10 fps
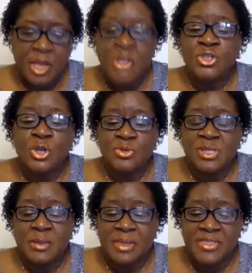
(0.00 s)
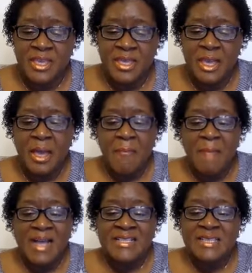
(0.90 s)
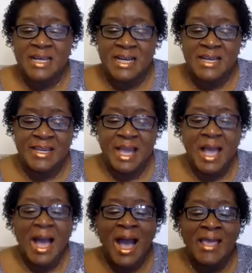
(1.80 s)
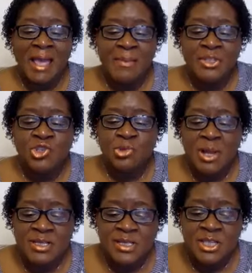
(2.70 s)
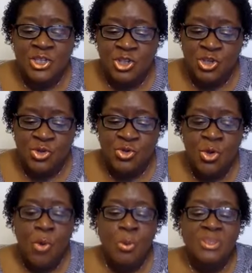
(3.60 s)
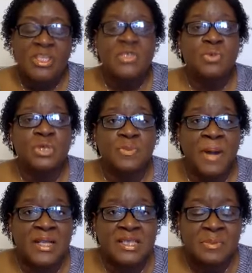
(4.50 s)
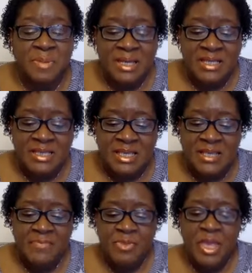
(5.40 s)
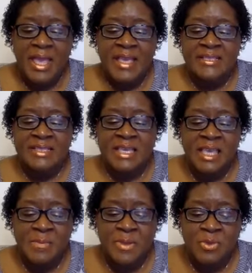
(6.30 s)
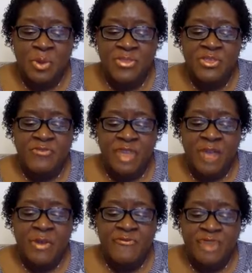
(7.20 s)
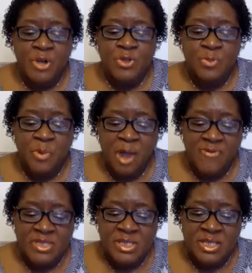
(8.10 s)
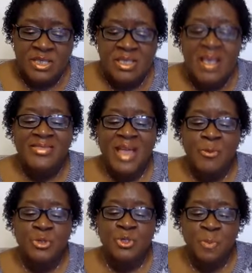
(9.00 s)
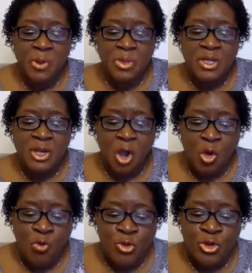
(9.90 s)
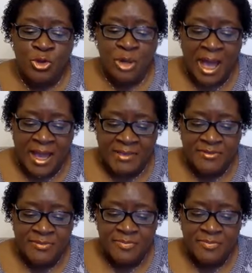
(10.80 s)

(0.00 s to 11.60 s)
So Timothy, my son, I am entrusting you with this responsibility in keeping with the very first prophecies that were spoken over your life